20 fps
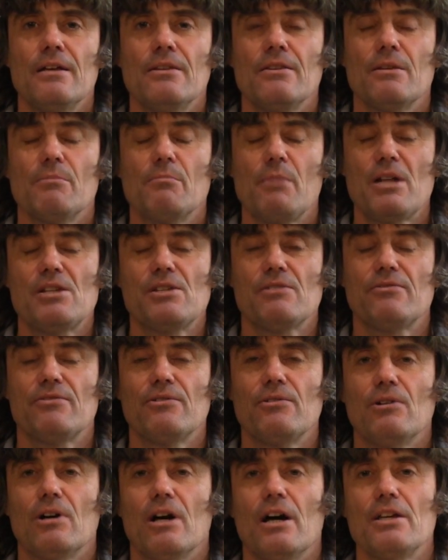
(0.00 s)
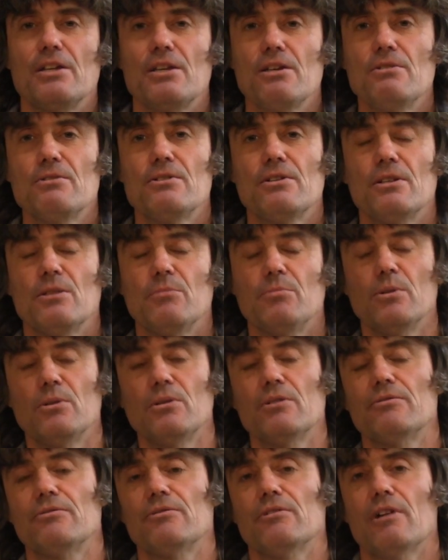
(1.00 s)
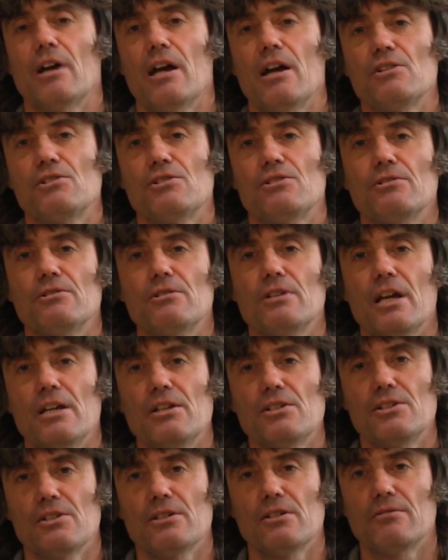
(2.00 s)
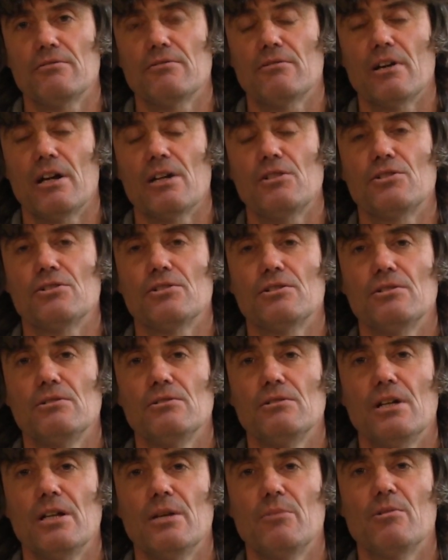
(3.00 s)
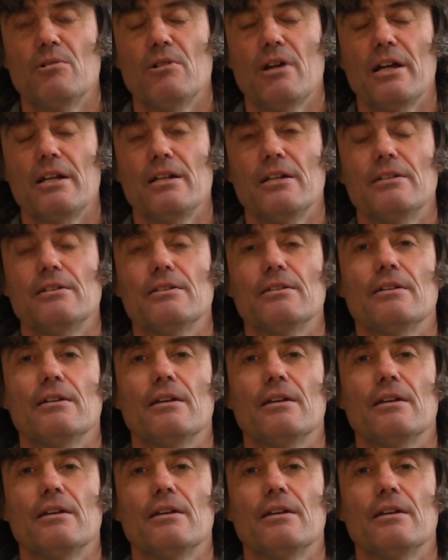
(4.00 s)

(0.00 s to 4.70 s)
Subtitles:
the metaphor I use in the book for our true nature, for our true liberated,